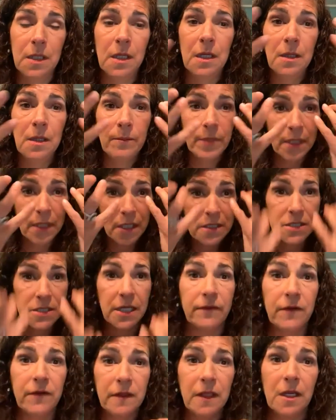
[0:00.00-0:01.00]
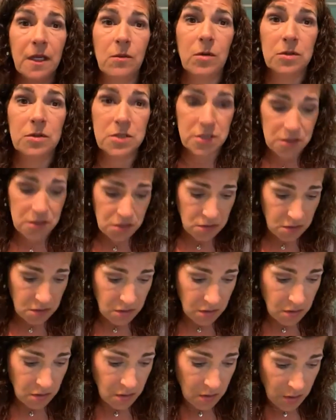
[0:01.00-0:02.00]
because everything will just
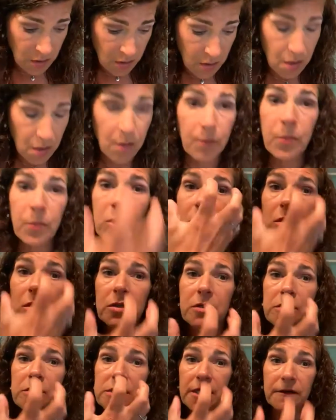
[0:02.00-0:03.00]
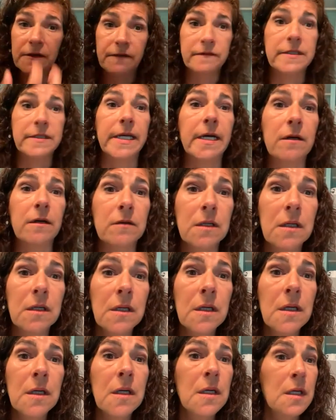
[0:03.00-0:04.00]
pull yourself down.
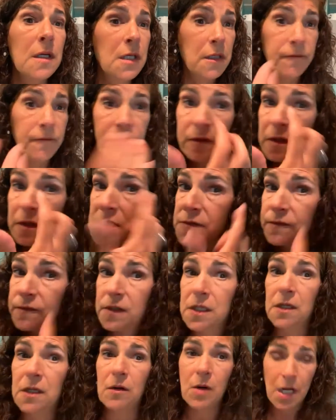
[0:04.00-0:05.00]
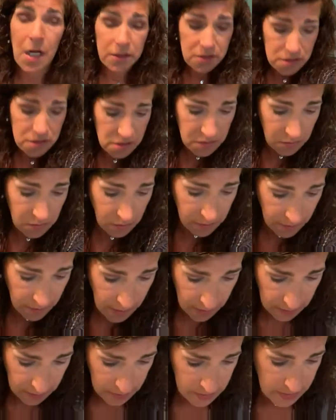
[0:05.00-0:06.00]
And for this video, I'll just do it
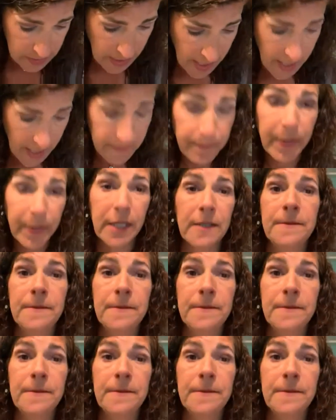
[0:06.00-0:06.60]
on the top.